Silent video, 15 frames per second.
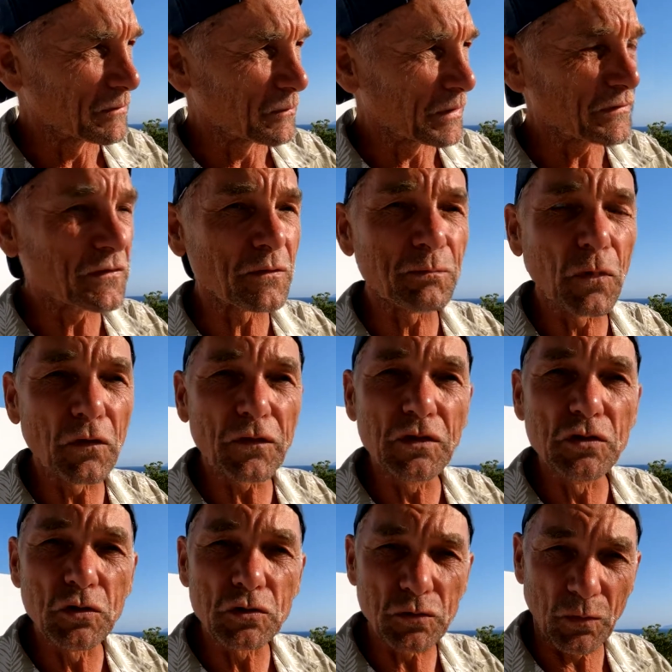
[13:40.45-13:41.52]
what's most
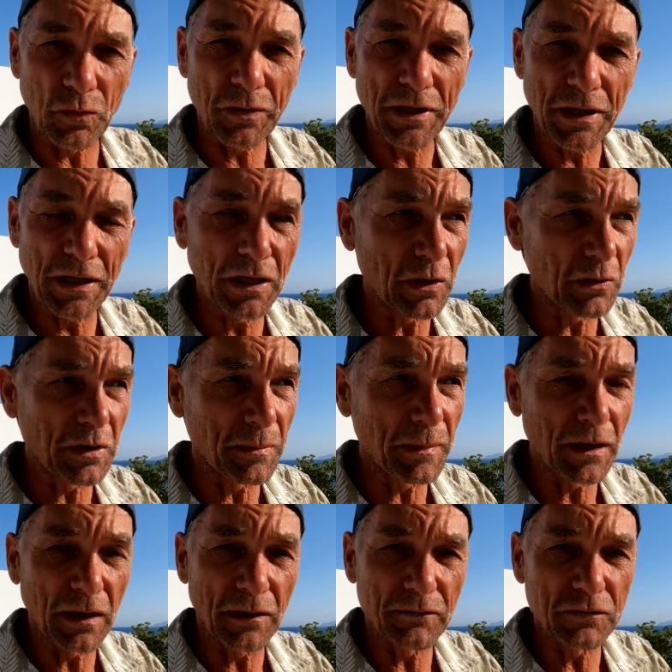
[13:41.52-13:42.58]
unusual, we're here in the
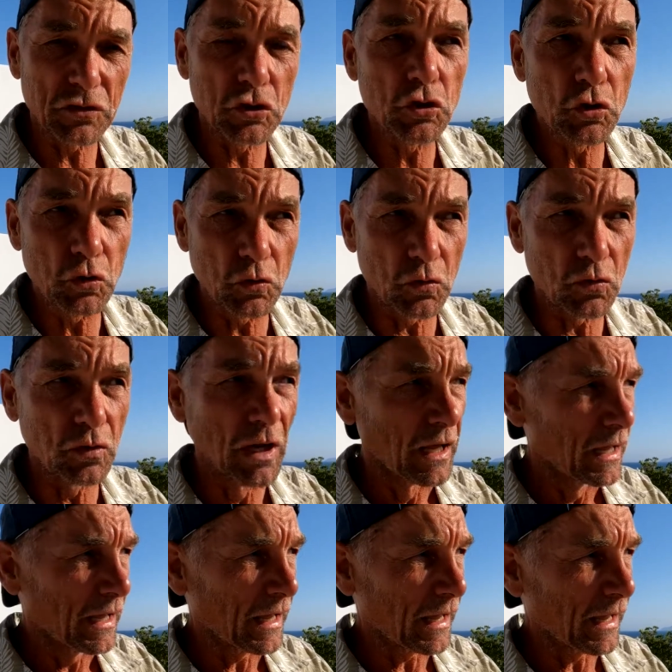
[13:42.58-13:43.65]
middle of June,
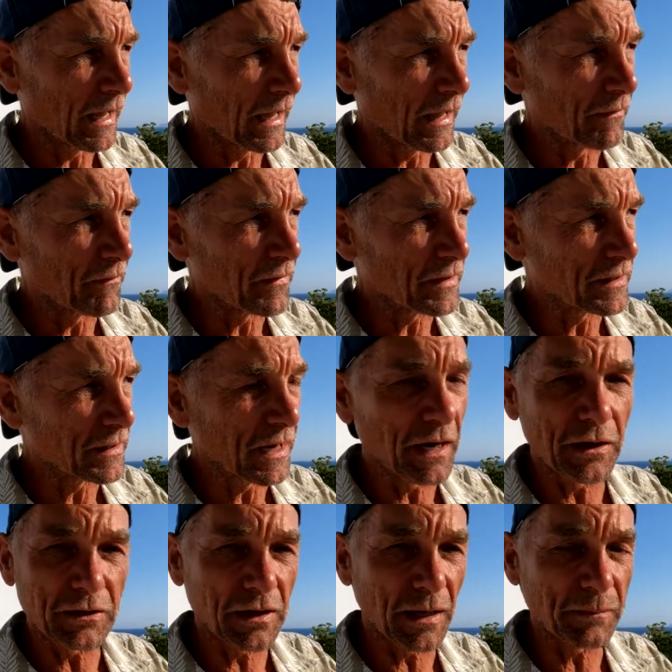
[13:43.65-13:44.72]
and the
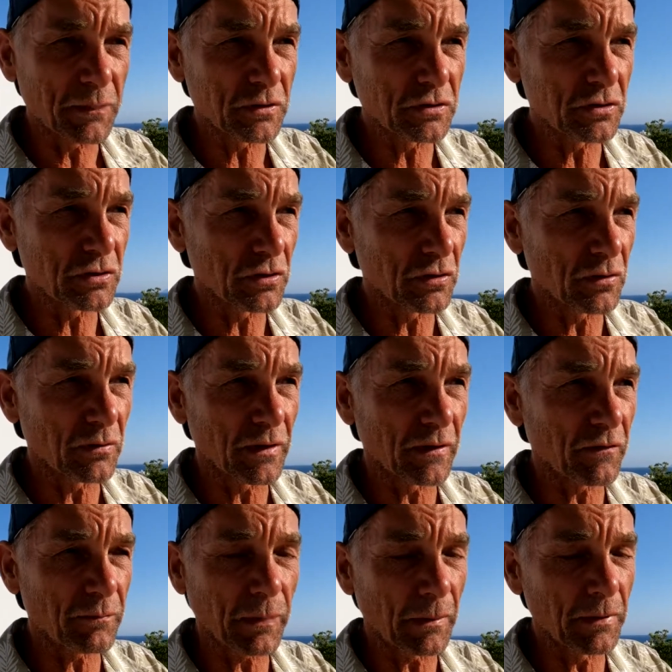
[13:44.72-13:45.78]
air temperature
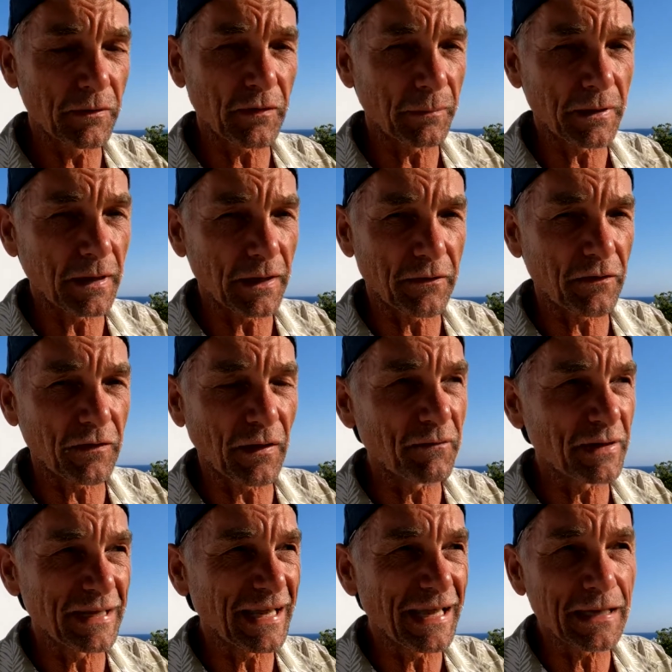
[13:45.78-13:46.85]
is probably something like
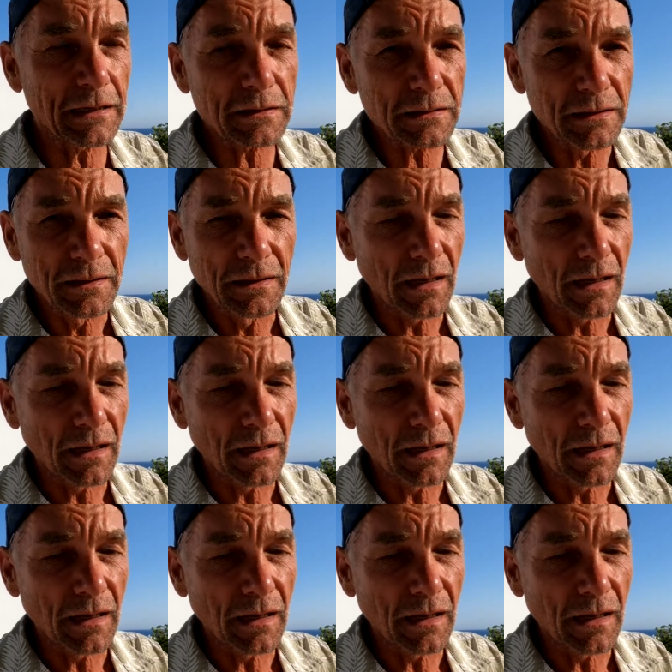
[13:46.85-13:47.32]
78.